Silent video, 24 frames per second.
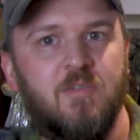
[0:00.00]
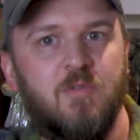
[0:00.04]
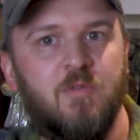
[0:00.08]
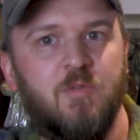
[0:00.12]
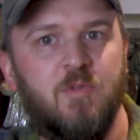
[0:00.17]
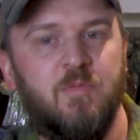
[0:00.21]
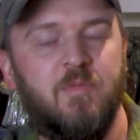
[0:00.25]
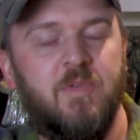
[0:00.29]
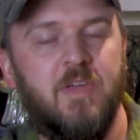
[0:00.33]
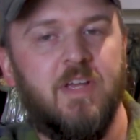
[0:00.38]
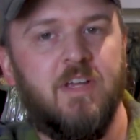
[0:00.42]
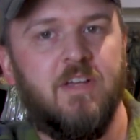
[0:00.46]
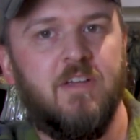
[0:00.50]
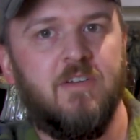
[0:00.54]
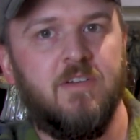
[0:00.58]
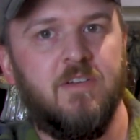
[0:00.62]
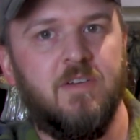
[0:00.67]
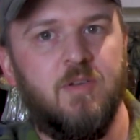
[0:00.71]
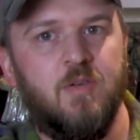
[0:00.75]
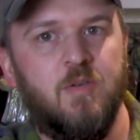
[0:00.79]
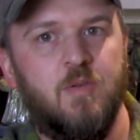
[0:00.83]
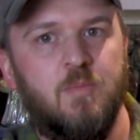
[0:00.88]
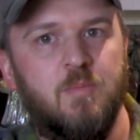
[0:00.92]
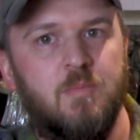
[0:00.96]
Would be a
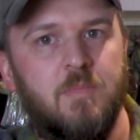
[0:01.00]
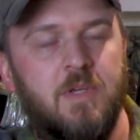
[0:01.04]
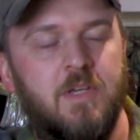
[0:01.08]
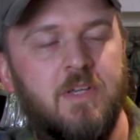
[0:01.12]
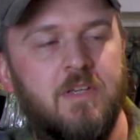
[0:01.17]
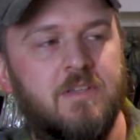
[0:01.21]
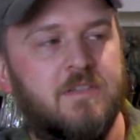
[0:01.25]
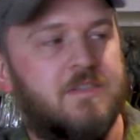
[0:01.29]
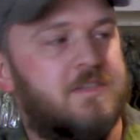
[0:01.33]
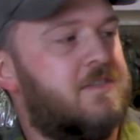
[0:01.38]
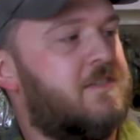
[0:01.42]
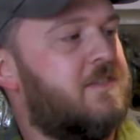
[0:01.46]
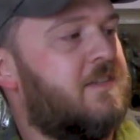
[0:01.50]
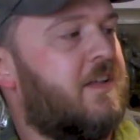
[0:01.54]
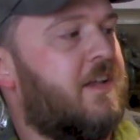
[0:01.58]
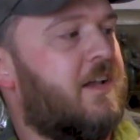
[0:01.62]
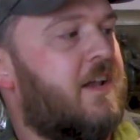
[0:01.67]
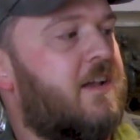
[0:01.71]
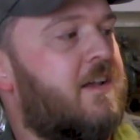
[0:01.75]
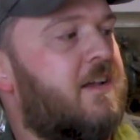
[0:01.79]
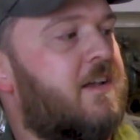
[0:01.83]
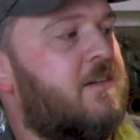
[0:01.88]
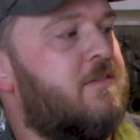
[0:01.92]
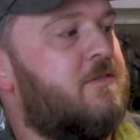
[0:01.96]
good piece, like
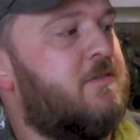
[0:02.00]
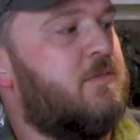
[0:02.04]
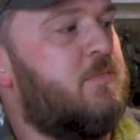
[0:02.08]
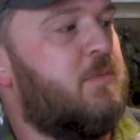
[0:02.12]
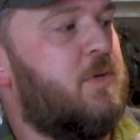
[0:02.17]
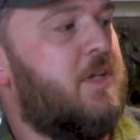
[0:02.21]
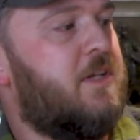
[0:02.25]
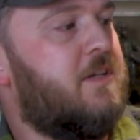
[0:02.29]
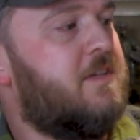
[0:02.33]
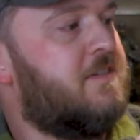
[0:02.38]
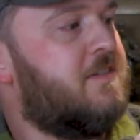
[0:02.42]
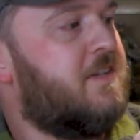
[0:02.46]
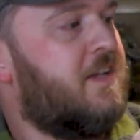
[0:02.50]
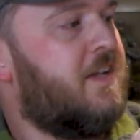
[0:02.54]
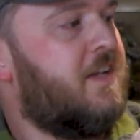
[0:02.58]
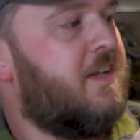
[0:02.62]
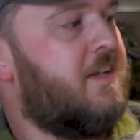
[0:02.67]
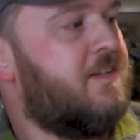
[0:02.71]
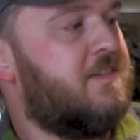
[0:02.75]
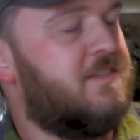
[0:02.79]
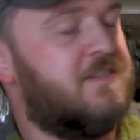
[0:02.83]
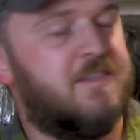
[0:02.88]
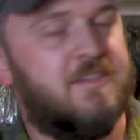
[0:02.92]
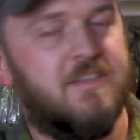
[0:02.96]
a gift piece, I
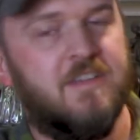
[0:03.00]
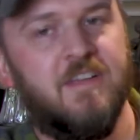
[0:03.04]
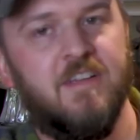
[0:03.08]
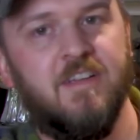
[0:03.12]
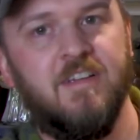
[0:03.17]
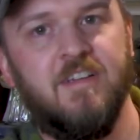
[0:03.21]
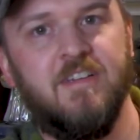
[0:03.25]
guess,